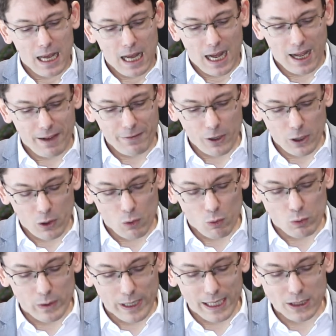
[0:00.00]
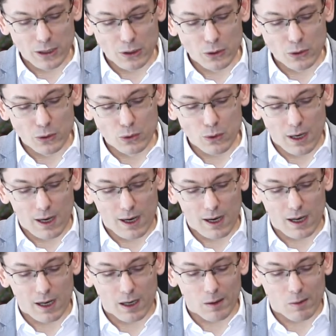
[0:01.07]
However, when you
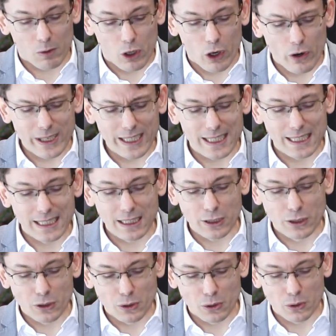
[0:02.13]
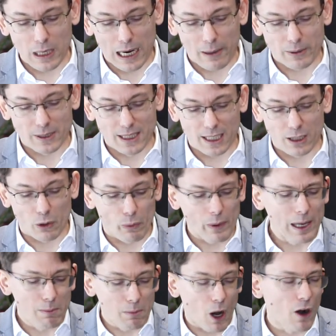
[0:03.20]
are going into, I would say, the
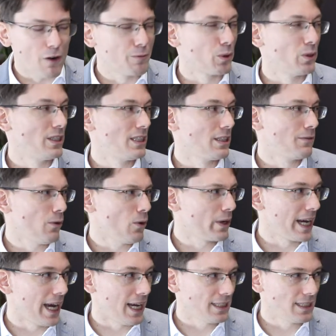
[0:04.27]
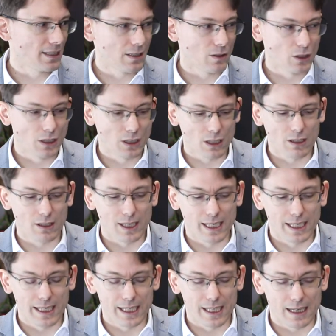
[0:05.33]
realm of probabilistic forecast,
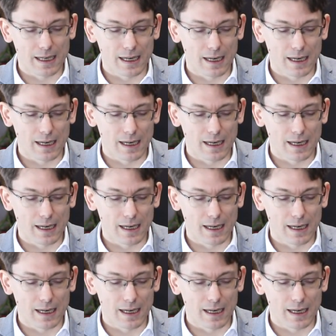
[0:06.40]
suddenly